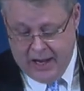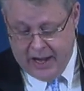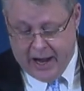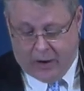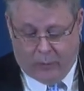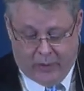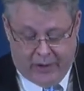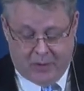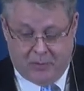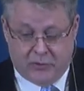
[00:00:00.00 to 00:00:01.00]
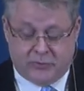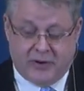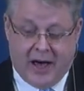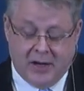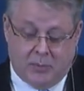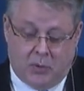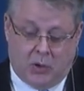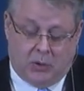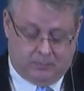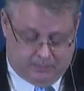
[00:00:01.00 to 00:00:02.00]
Now, one of the most
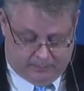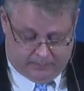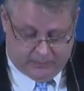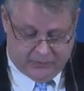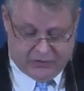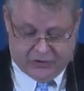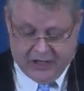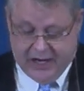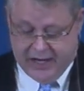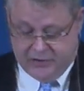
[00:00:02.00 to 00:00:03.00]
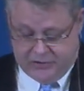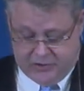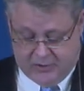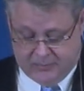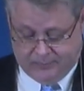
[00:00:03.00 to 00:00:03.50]
valuable studies,